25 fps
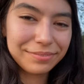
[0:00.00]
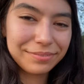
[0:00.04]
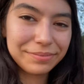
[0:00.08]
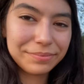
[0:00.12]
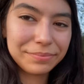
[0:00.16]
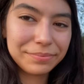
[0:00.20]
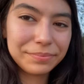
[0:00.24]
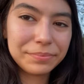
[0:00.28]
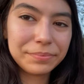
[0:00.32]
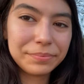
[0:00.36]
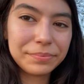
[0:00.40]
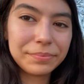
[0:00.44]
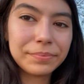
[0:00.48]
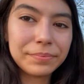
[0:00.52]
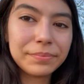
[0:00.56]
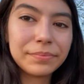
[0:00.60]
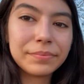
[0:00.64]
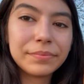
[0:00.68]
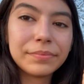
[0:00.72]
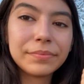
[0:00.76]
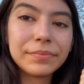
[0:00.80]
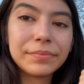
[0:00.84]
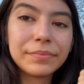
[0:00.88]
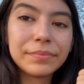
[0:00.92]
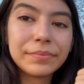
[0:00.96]

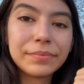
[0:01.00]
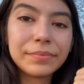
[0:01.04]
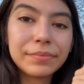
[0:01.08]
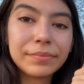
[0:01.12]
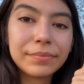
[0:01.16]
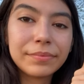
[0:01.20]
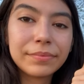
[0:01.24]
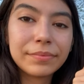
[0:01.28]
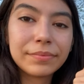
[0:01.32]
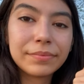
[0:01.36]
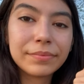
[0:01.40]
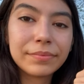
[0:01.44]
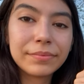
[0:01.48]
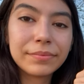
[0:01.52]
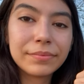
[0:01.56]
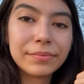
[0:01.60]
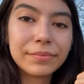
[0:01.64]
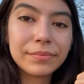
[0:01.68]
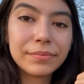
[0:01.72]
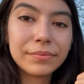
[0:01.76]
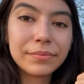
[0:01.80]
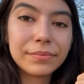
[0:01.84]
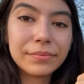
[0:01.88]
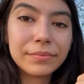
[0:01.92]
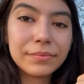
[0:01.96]

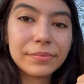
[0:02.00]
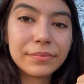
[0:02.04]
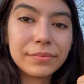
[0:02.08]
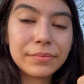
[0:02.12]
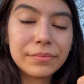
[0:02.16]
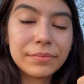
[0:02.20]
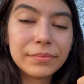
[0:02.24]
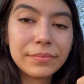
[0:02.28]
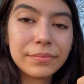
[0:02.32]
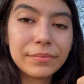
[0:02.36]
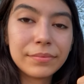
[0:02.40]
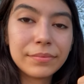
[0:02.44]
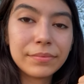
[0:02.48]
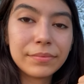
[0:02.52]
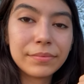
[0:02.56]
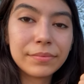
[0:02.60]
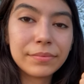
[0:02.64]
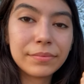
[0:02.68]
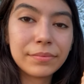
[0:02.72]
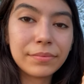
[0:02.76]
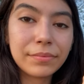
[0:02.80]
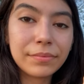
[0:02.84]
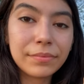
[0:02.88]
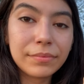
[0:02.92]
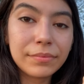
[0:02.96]

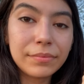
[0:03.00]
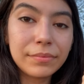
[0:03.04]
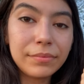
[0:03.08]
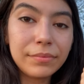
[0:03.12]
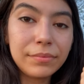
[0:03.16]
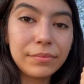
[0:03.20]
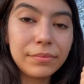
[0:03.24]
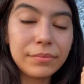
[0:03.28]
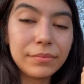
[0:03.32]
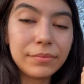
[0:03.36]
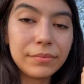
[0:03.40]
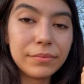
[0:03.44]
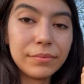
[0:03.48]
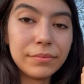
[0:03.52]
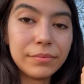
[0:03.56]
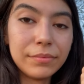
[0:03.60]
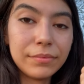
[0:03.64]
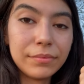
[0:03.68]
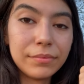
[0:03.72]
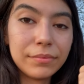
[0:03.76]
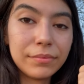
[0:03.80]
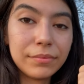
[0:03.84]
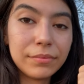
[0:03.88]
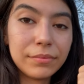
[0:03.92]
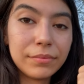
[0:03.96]

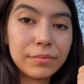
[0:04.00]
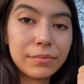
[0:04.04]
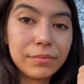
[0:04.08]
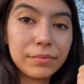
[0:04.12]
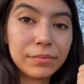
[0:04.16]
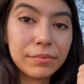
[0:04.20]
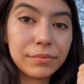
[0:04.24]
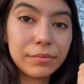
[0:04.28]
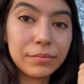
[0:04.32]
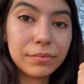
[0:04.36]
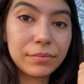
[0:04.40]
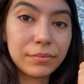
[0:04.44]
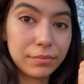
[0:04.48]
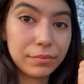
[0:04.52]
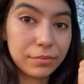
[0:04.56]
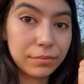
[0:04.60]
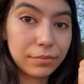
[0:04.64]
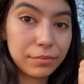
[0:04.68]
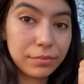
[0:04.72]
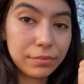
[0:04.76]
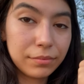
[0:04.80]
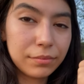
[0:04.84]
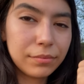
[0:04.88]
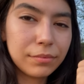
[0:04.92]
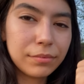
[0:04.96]

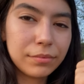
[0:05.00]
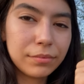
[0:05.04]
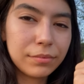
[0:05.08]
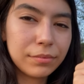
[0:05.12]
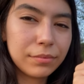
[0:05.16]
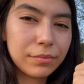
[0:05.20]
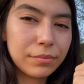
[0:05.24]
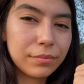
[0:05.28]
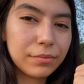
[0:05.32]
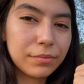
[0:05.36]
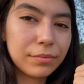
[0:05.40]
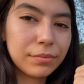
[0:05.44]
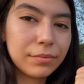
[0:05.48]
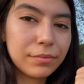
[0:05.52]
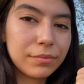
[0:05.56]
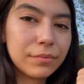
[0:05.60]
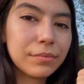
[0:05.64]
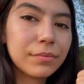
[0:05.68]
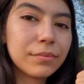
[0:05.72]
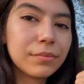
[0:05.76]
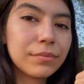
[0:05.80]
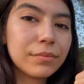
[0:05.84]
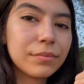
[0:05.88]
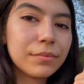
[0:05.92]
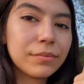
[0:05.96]

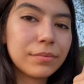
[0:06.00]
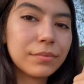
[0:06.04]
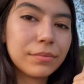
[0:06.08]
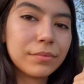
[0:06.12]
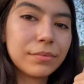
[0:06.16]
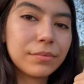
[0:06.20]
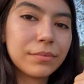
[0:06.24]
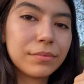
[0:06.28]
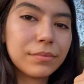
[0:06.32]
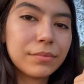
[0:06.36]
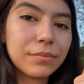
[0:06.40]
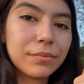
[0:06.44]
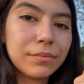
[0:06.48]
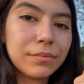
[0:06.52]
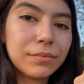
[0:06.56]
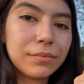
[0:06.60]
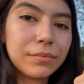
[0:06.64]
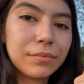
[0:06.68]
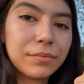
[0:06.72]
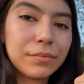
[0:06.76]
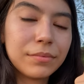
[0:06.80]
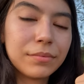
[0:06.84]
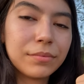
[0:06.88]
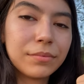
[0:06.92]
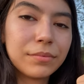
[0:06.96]

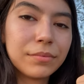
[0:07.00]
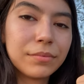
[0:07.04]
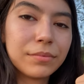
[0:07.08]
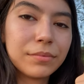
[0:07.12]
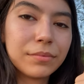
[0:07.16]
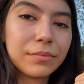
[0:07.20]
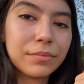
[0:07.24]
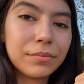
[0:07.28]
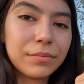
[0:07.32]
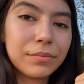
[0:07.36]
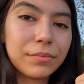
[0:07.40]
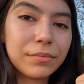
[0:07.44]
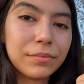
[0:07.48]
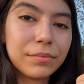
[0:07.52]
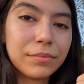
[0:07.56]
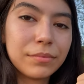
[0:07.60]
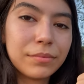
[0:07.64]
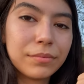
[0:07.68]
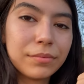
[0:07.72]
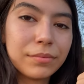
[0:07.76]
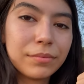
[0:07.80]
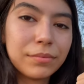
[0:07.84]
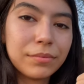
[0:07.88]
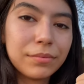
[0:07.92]
(silent)